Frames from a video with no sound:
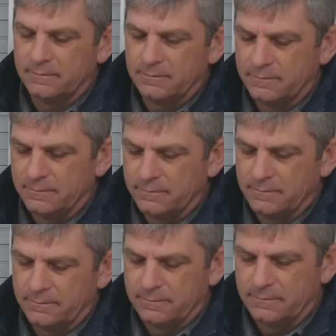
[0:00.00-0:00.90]

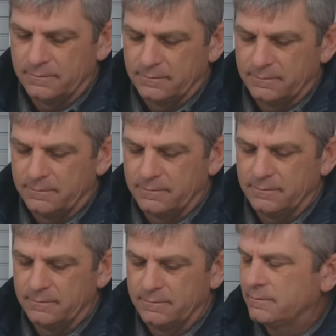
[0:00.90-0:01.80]

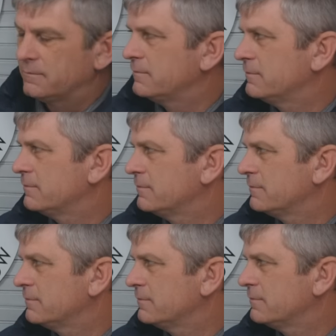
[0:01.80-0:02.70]

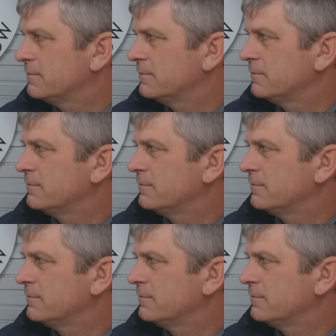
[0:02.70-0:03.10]
[no speech]